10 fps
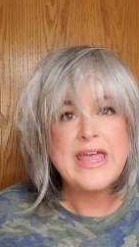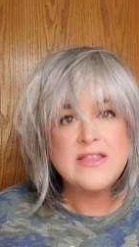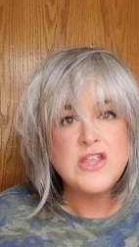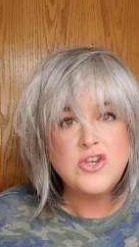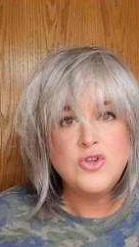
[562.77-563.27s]

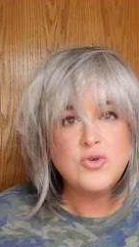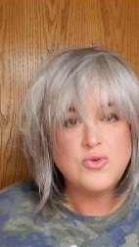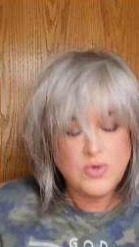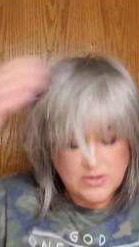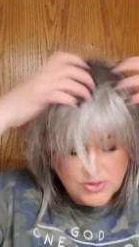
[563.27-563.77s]
in the
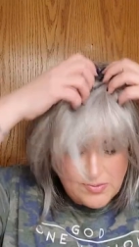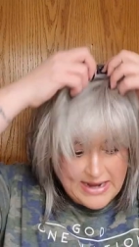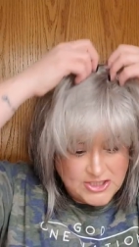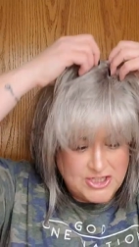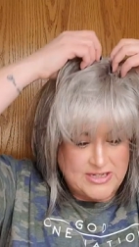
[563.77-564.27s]
new
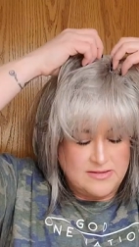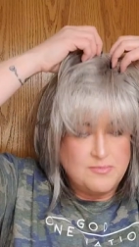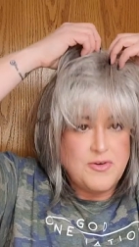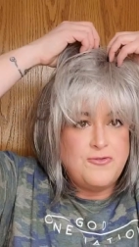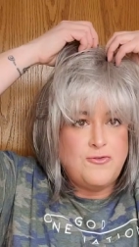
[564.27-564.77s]

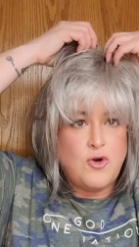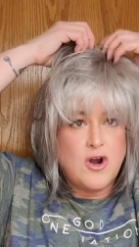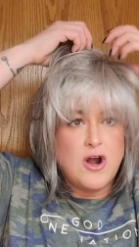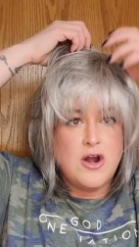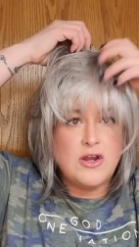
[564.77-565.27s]
direction
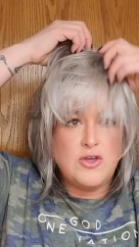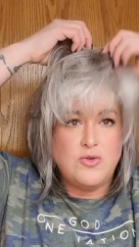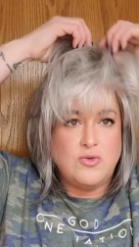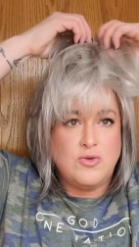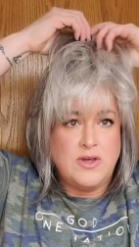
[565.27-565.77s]
before
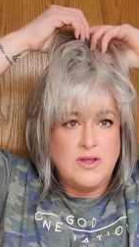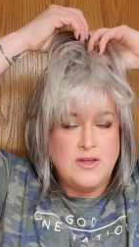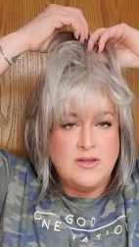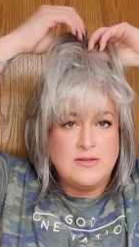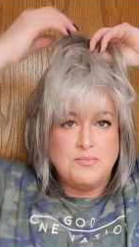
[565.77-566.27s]
you
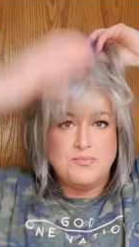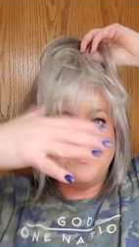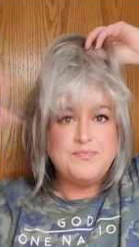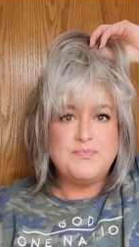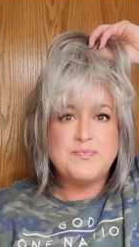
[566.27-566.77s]

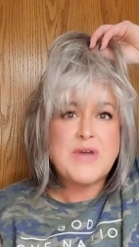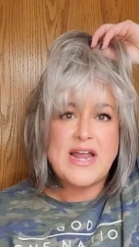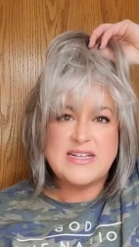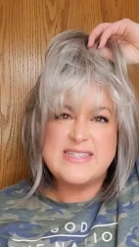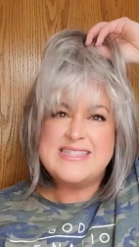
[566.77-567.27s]

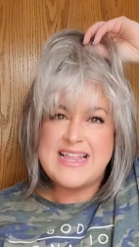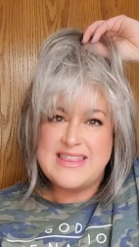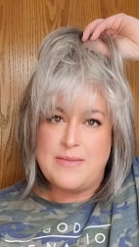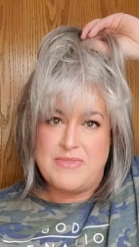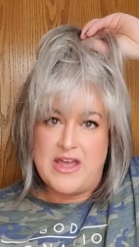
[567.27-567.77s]
kind of
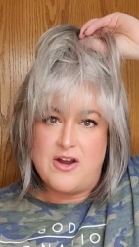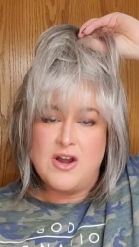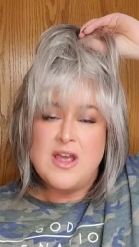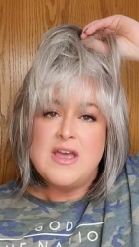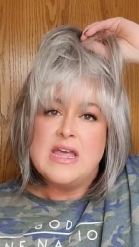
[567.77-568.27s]
set them
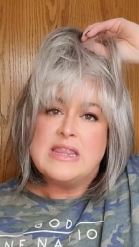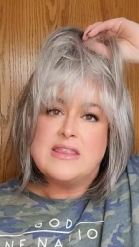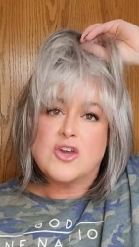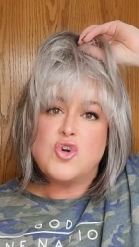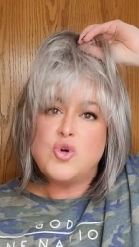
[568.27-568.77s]
there.
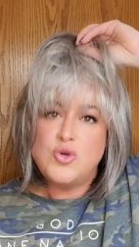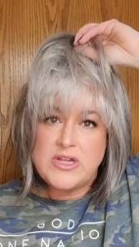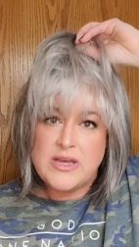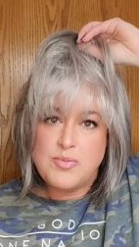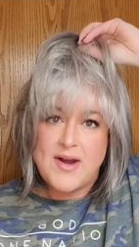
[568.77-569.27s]
The
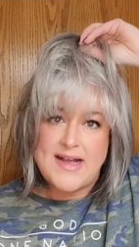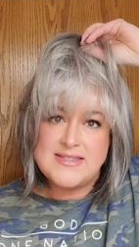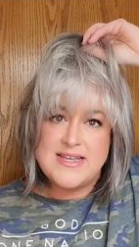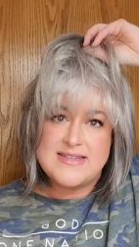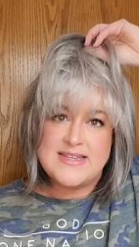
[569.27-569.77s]
cooling
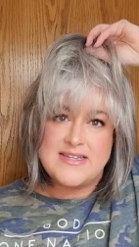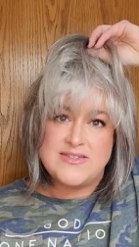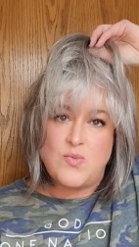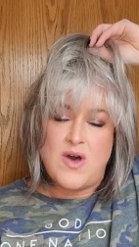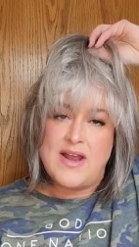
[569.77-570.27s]
process
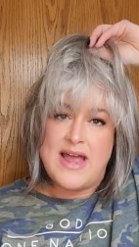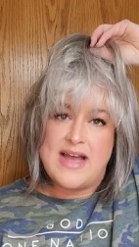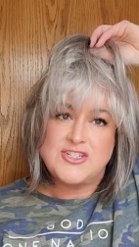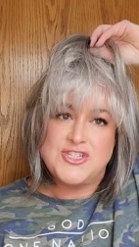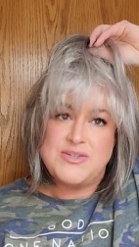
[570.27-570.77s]
is what
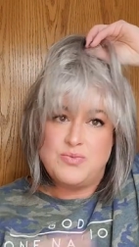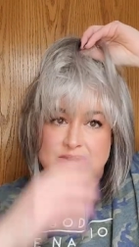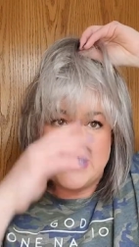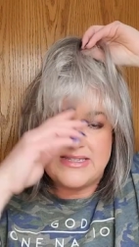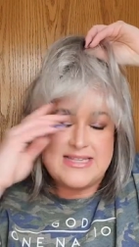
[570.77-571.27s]
actually
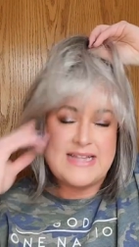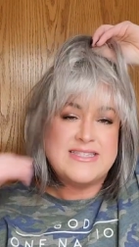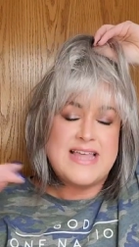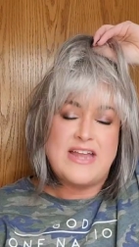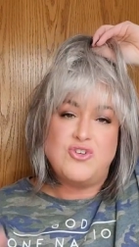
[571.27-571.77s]

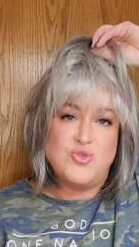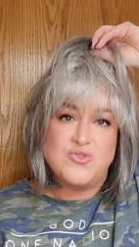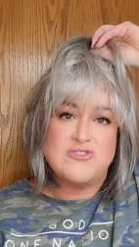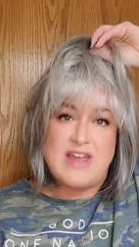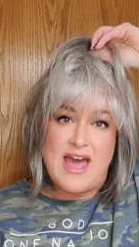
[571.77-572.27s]
resets that
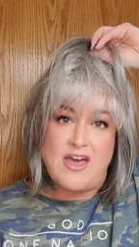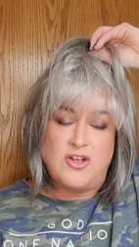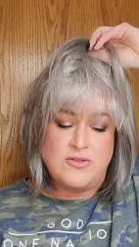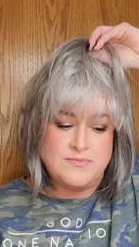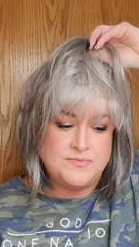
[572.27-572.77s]
new
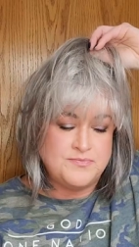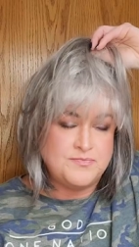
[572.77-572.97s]
style.